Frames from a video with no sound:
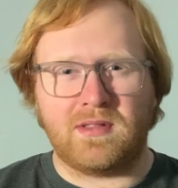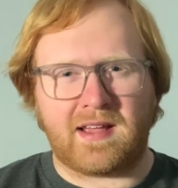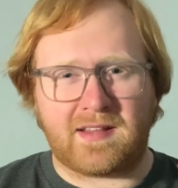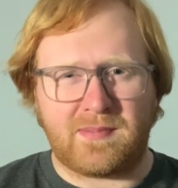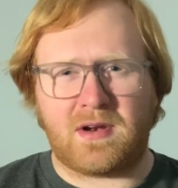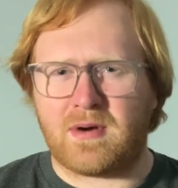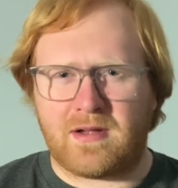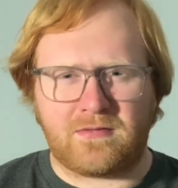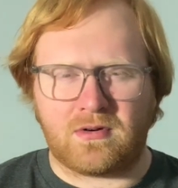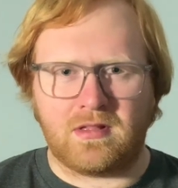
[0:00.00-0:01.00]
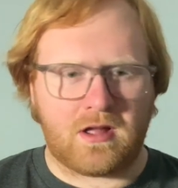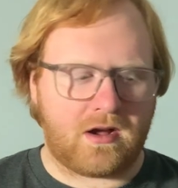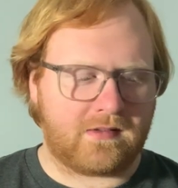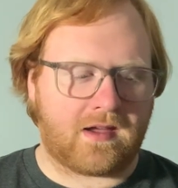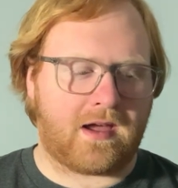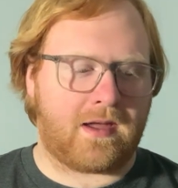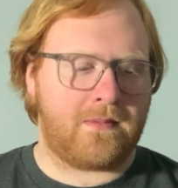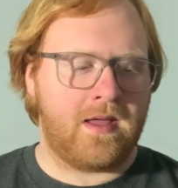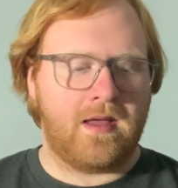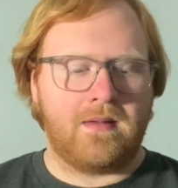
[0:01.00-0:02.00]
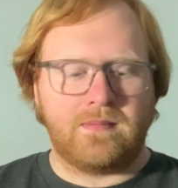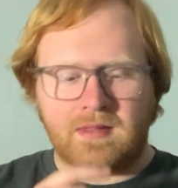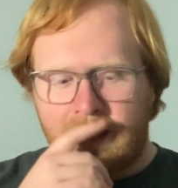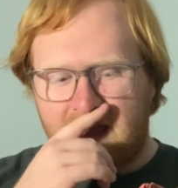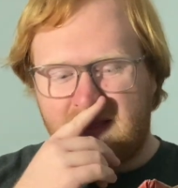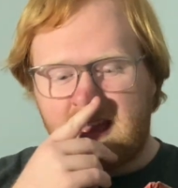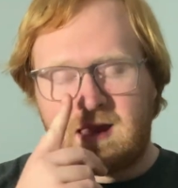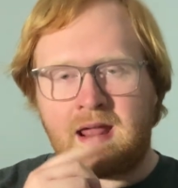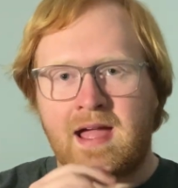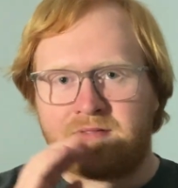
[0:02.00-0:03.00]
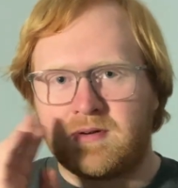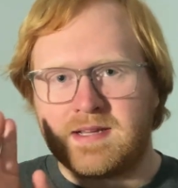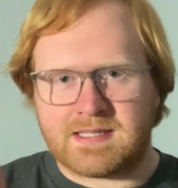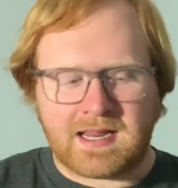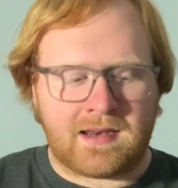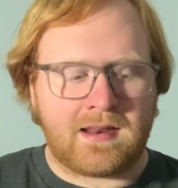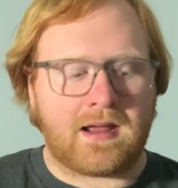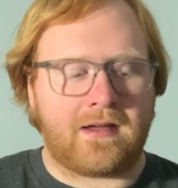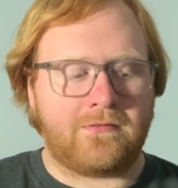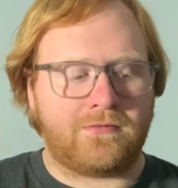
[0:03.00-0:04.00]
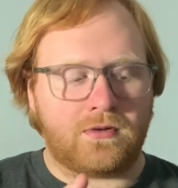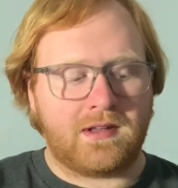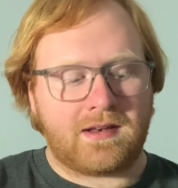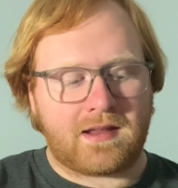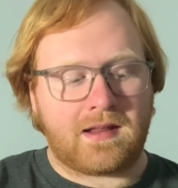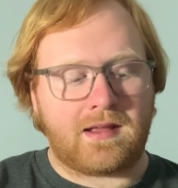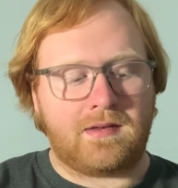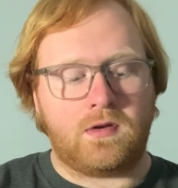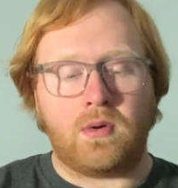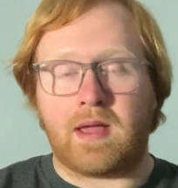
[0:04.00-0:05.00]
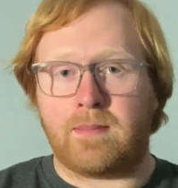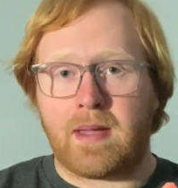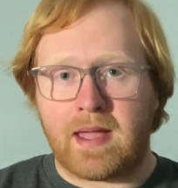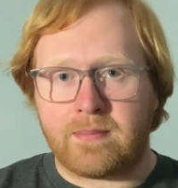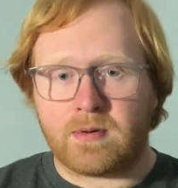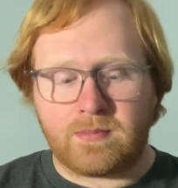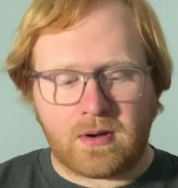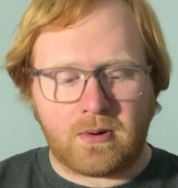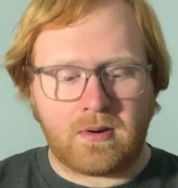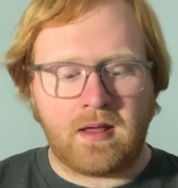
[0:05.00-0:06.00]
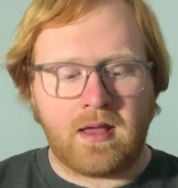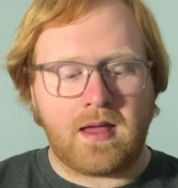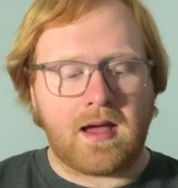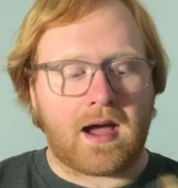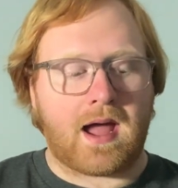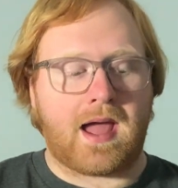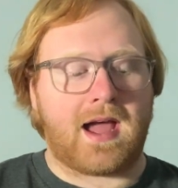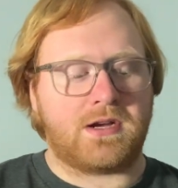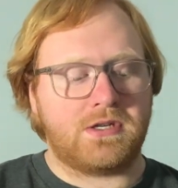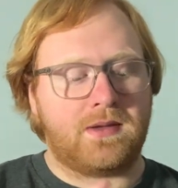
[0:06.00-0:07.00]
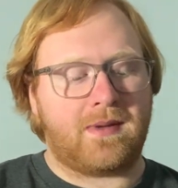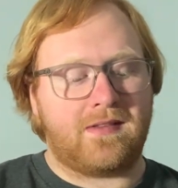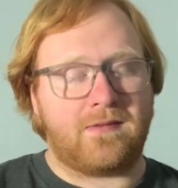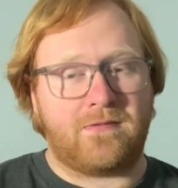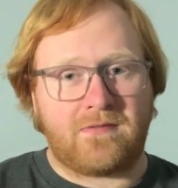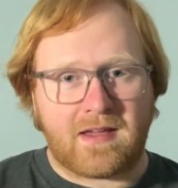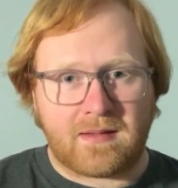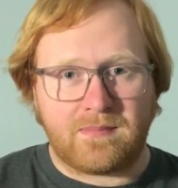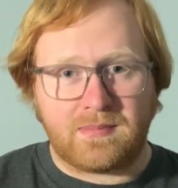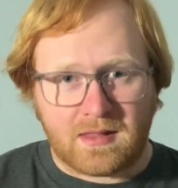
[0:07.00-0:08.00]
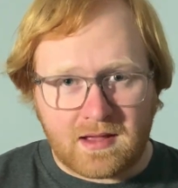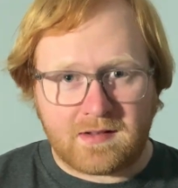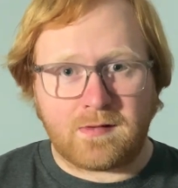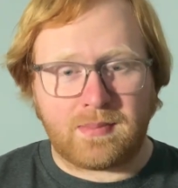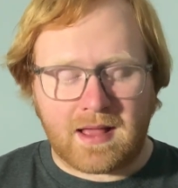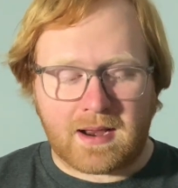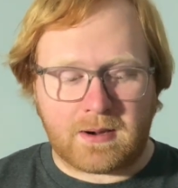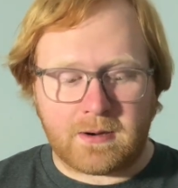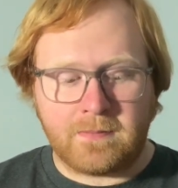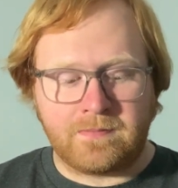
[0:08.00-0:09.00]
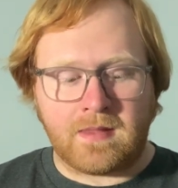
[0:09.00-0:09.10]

like it's been around for a long time. And then after I stained it, I folded it into a paper boat. I actually made some fake blood splatter.